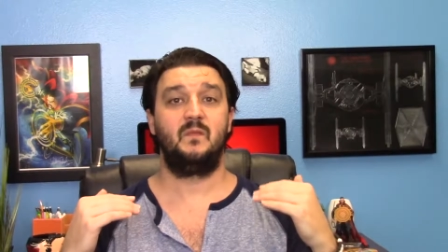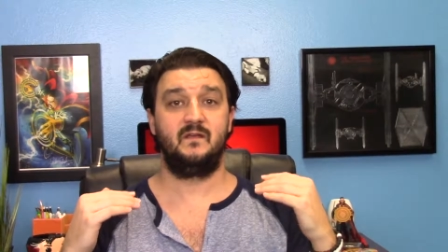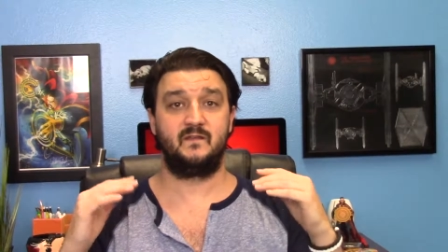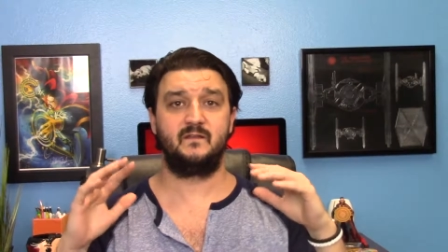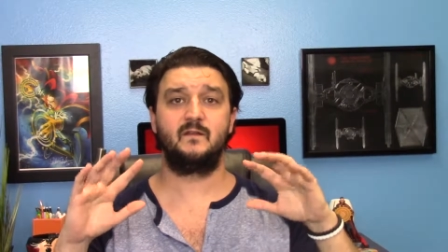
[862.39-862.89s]

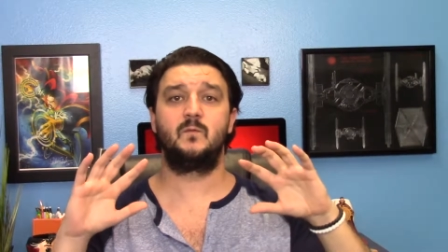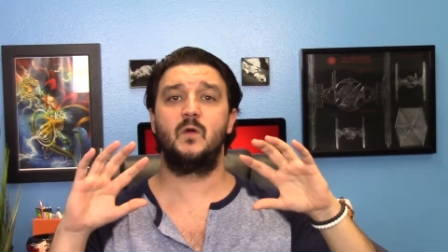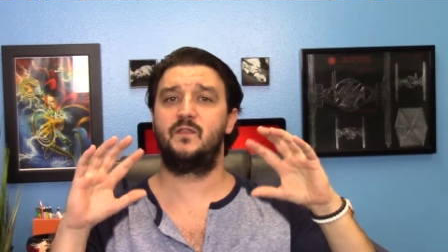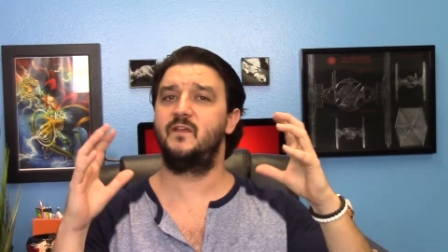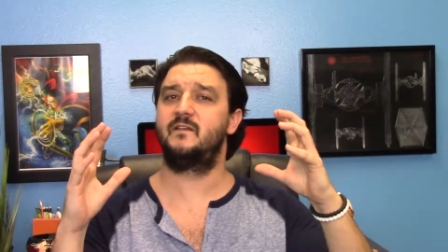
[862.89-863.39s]
Because this is
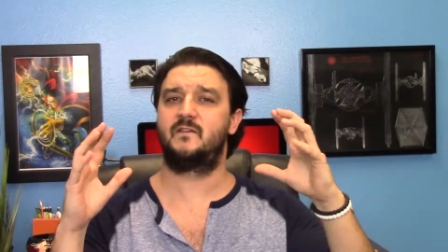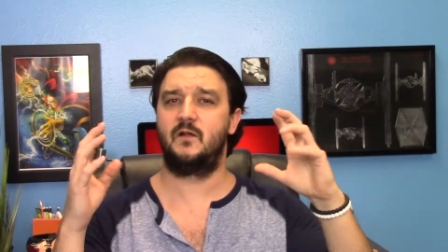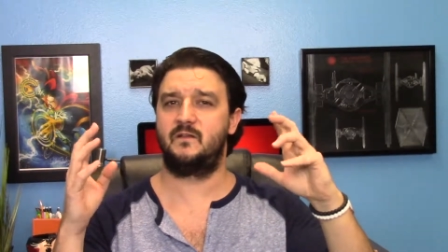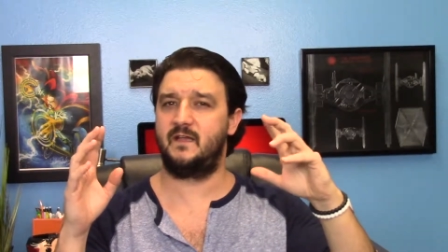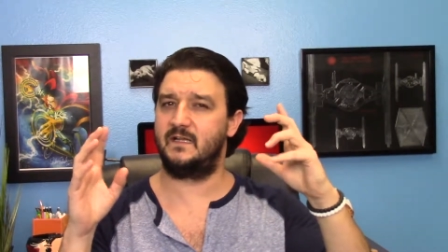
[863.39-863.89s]
where things
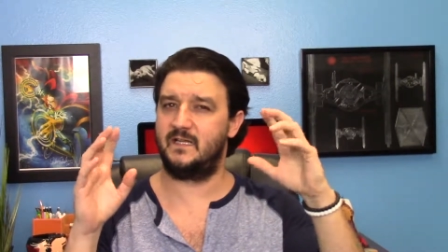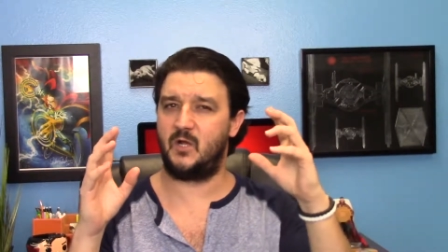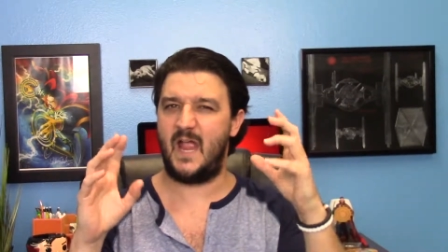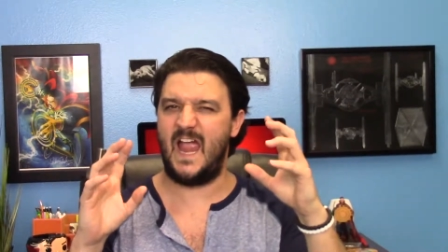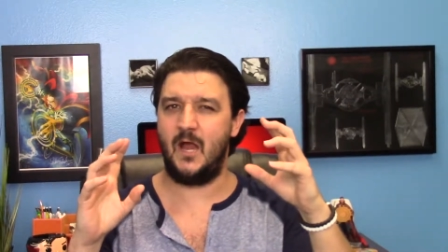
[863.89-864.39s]
start to get a
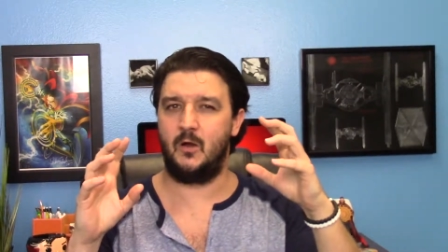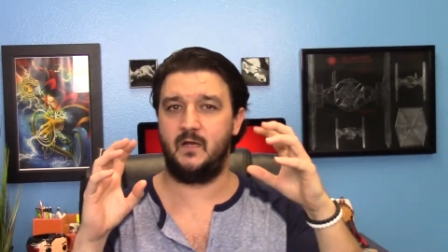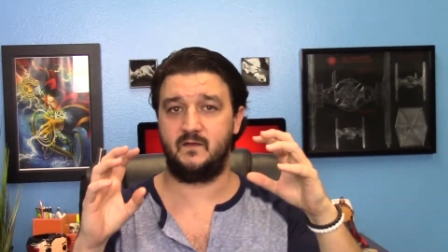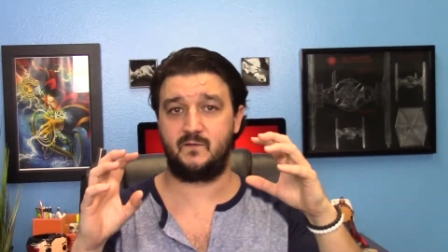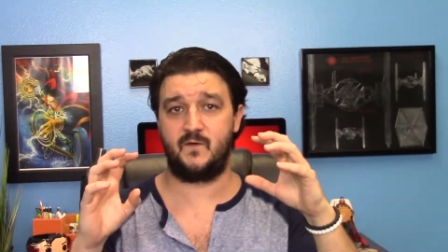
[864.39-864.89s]
little
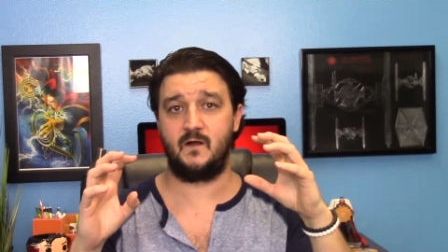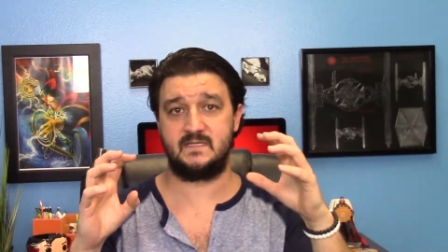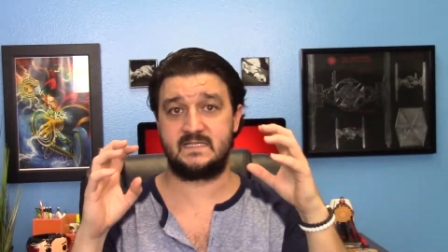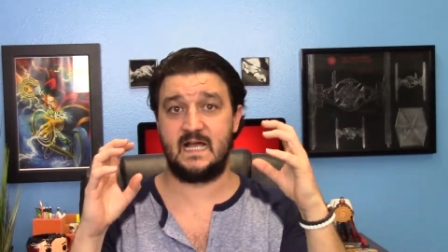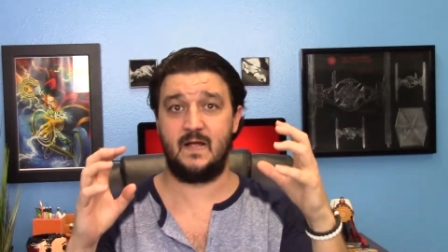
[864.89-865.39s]
hairy as far
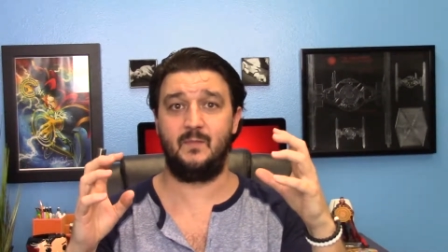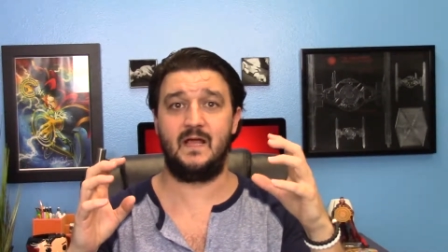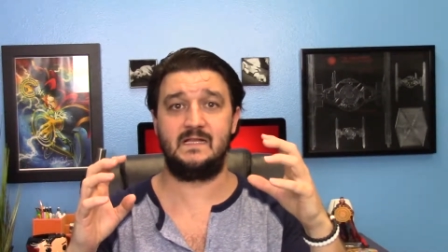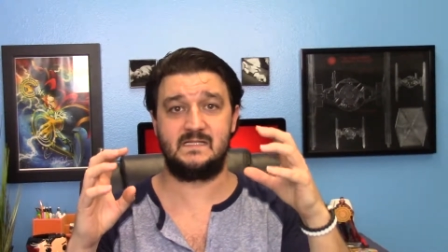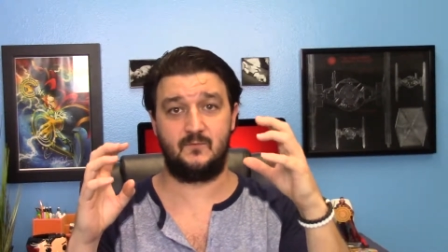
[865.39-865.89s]
as
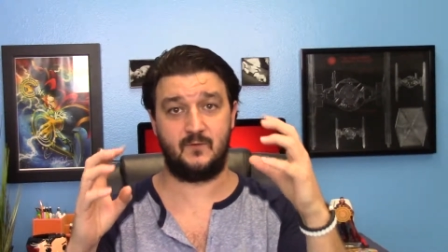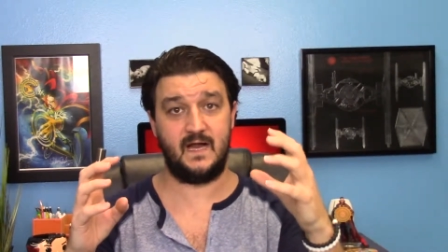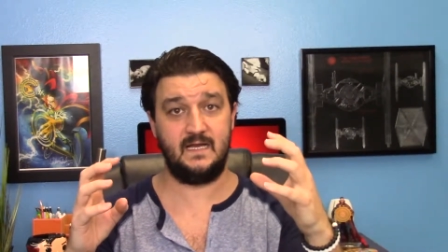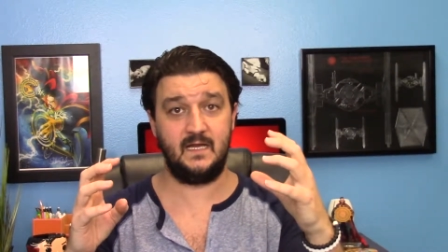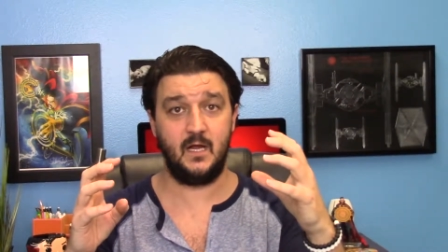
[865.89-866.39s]
timelines and
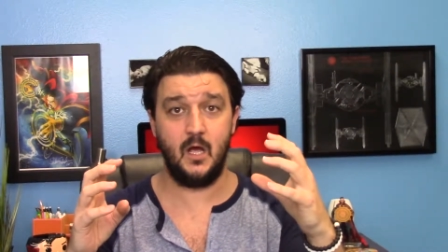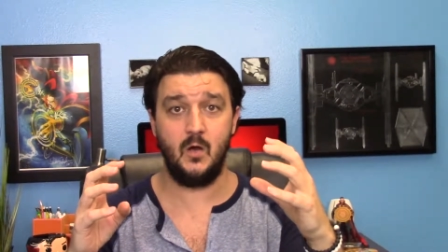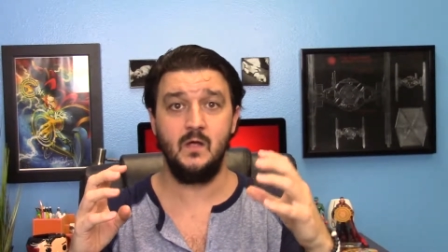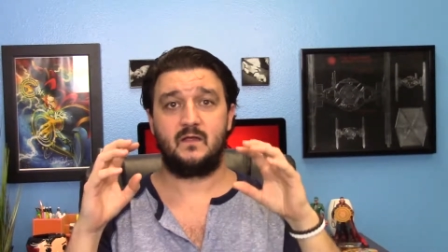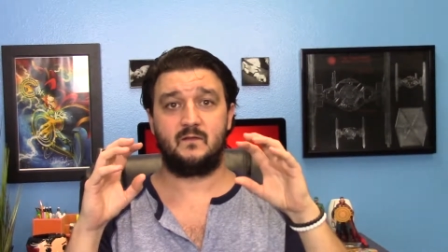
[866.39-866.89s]
writing
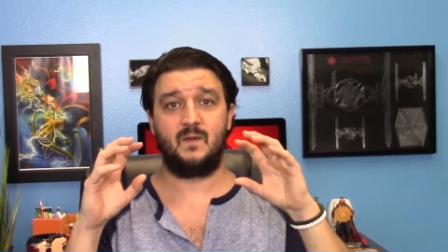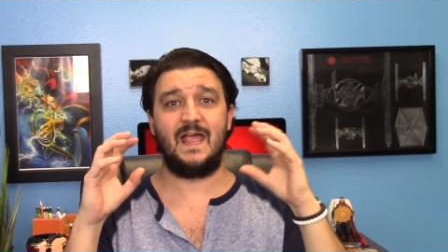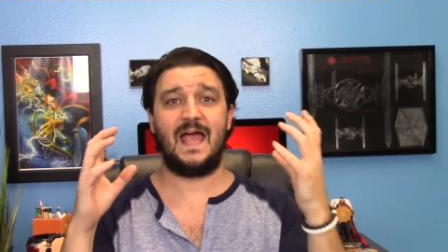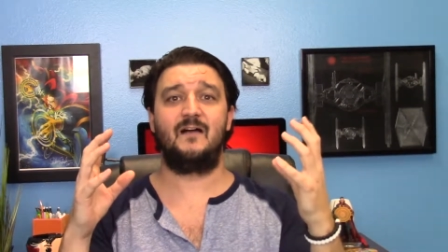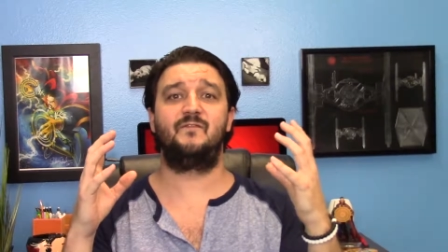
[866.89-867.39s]
go, because we
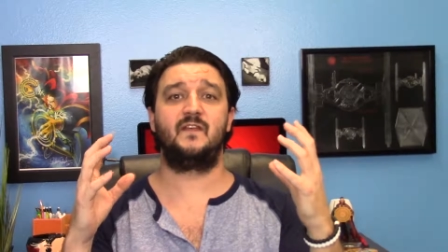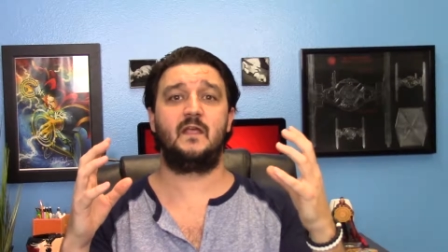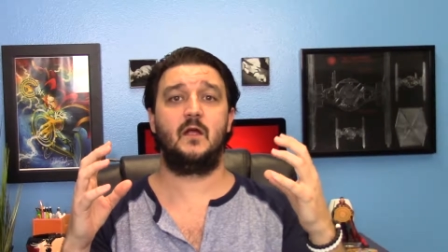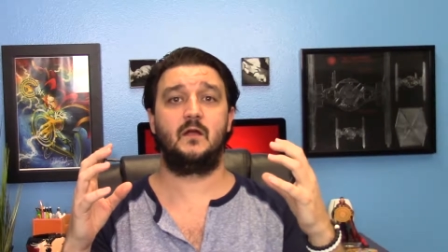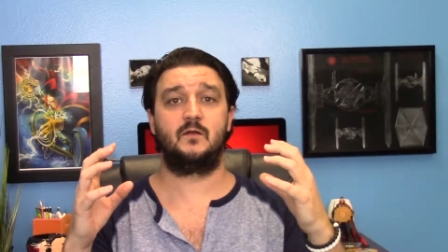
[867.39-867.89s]
have the
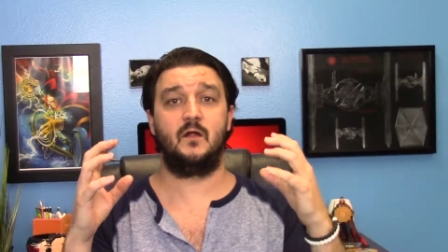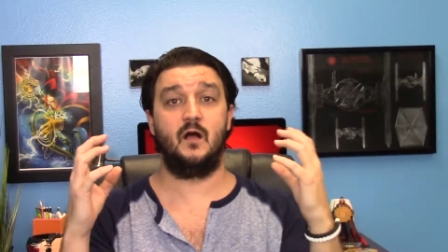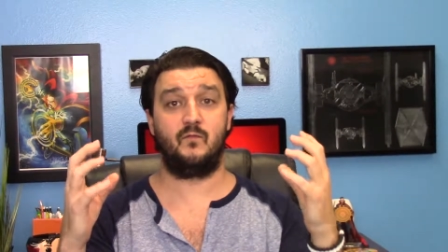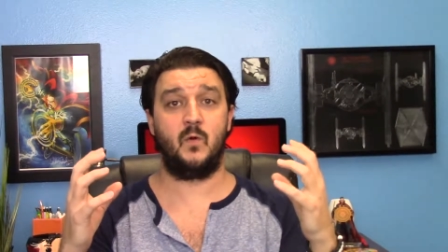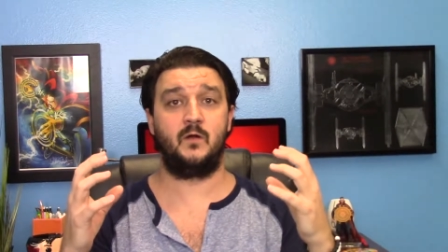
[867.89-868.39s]
character
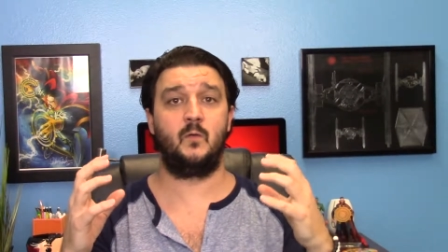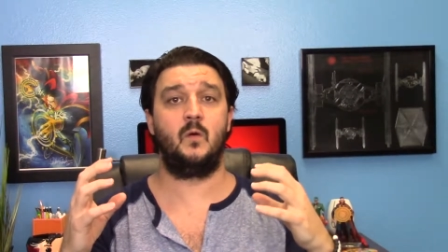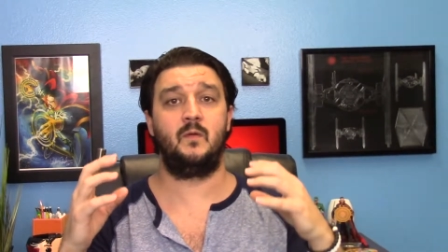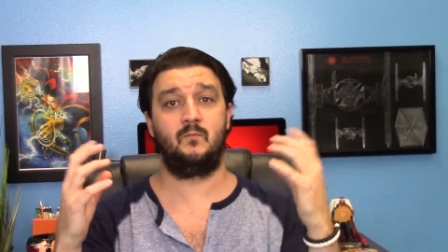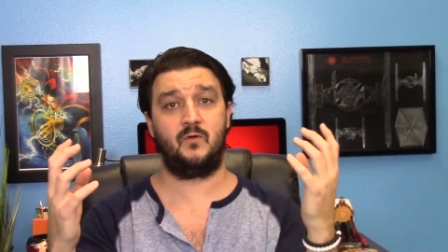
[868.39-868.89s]
of Wonder
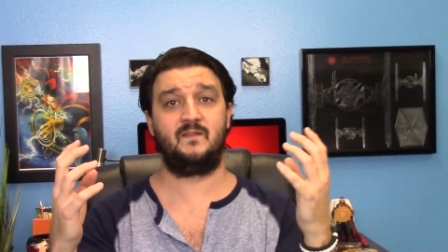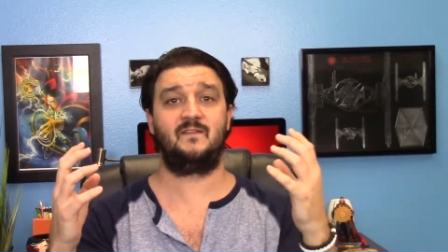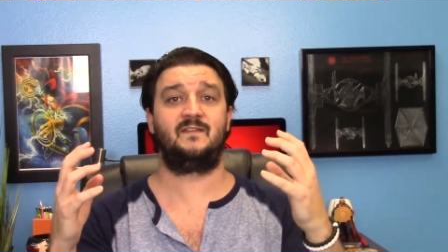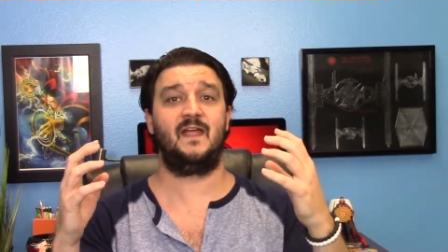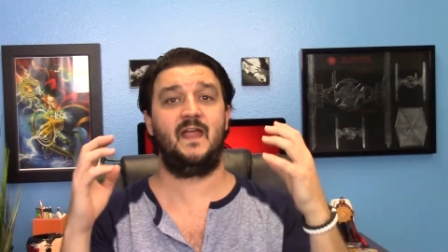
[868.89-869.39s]
Woman,
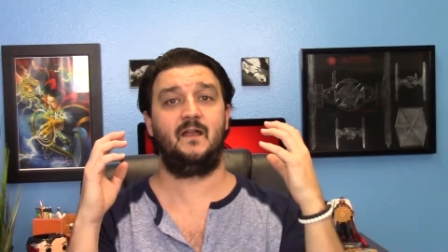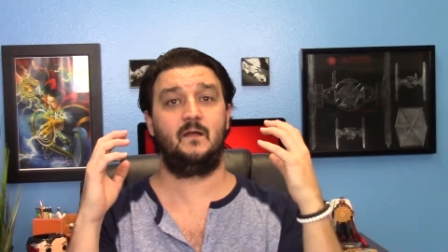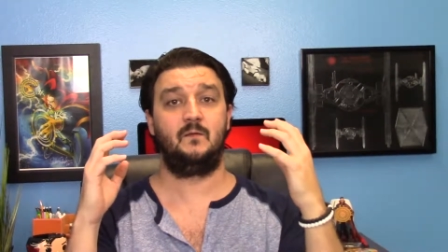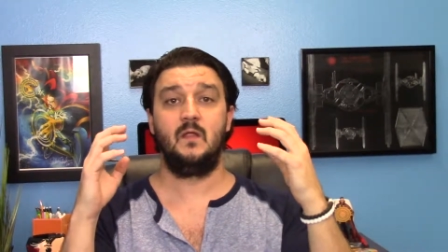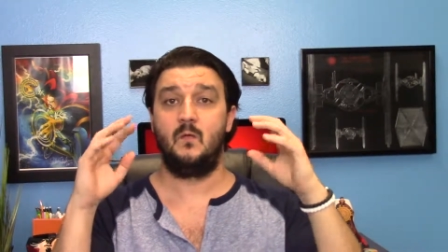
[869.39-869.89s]
Princess
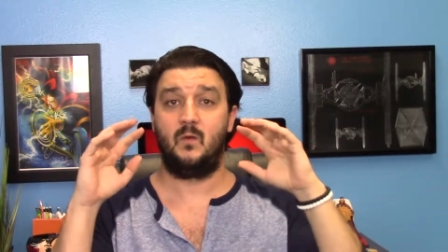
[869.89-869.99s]
Diana,